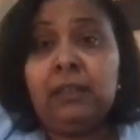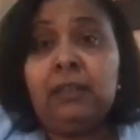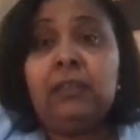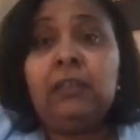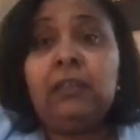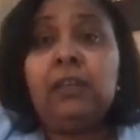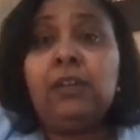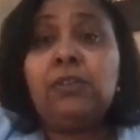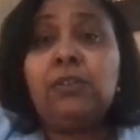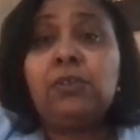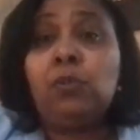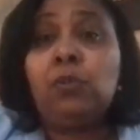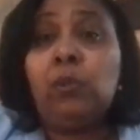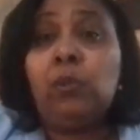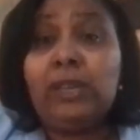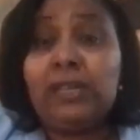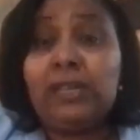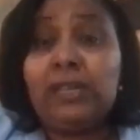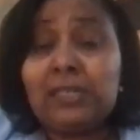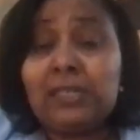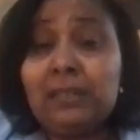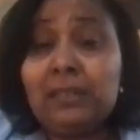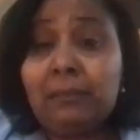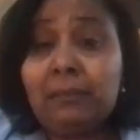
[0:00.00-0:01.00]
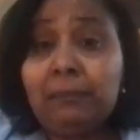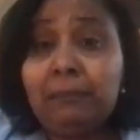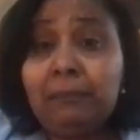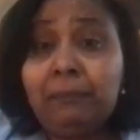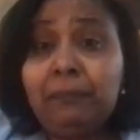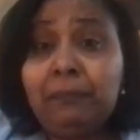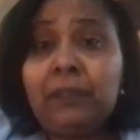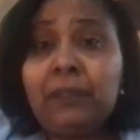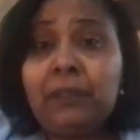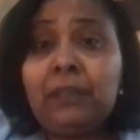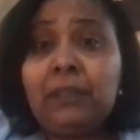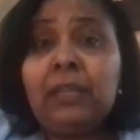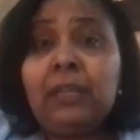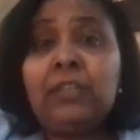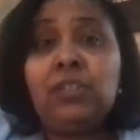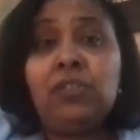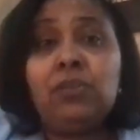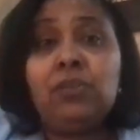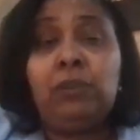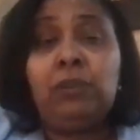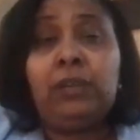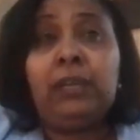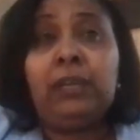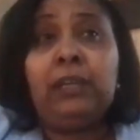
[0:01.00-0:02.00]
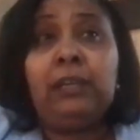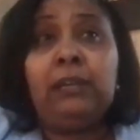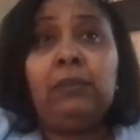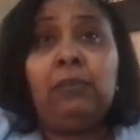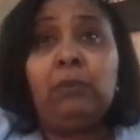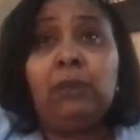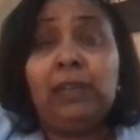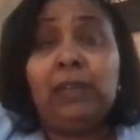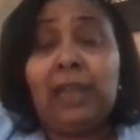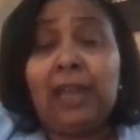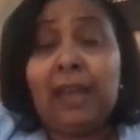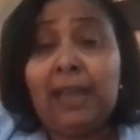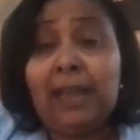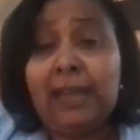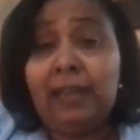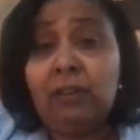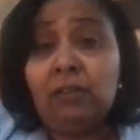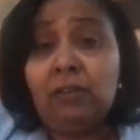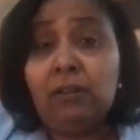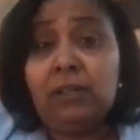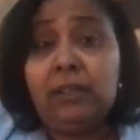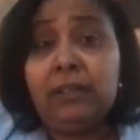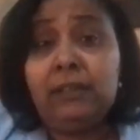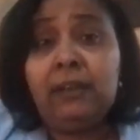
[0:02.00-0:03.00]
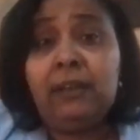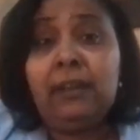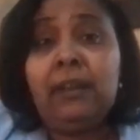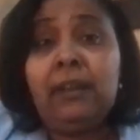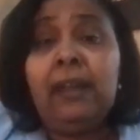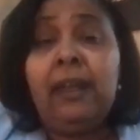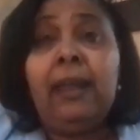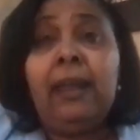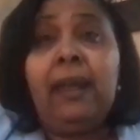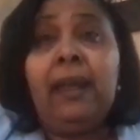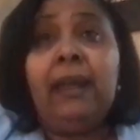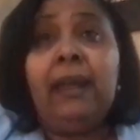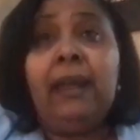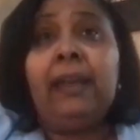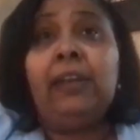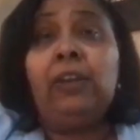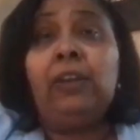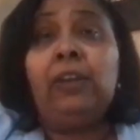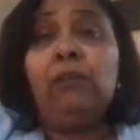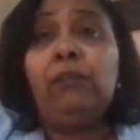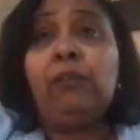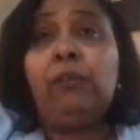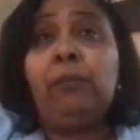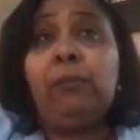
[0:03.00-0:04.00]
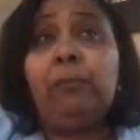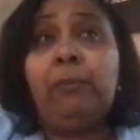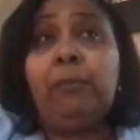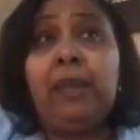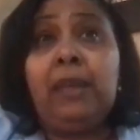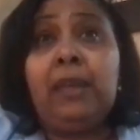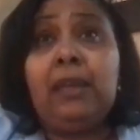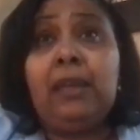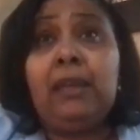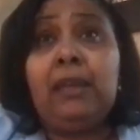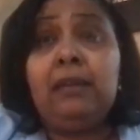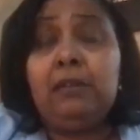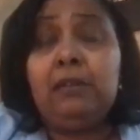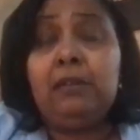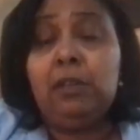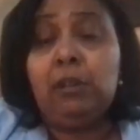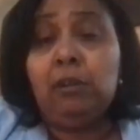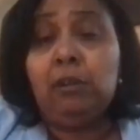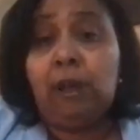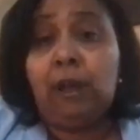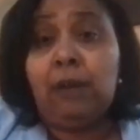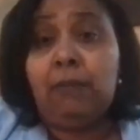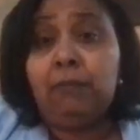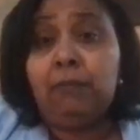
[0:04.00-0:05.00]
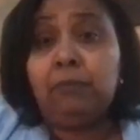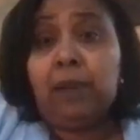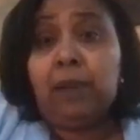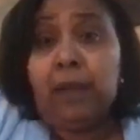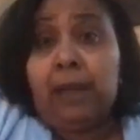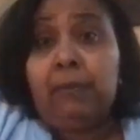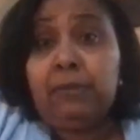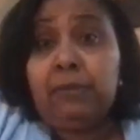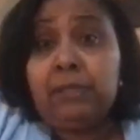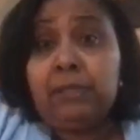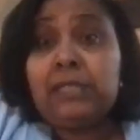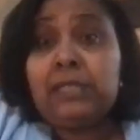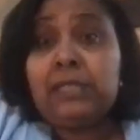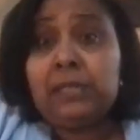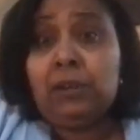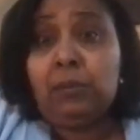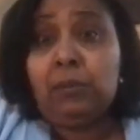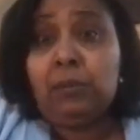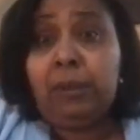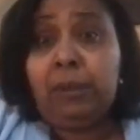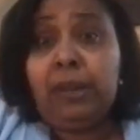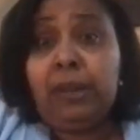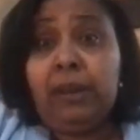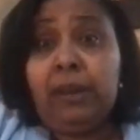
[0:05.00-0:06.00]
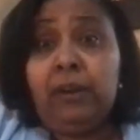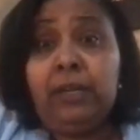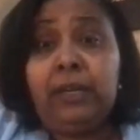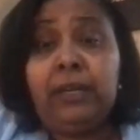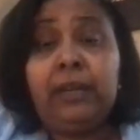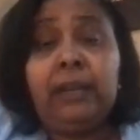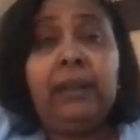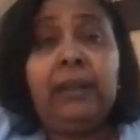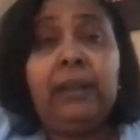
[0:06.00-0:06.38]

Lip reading: There's wisdom that you can rely on. And I know for me, you know, I was a single parent.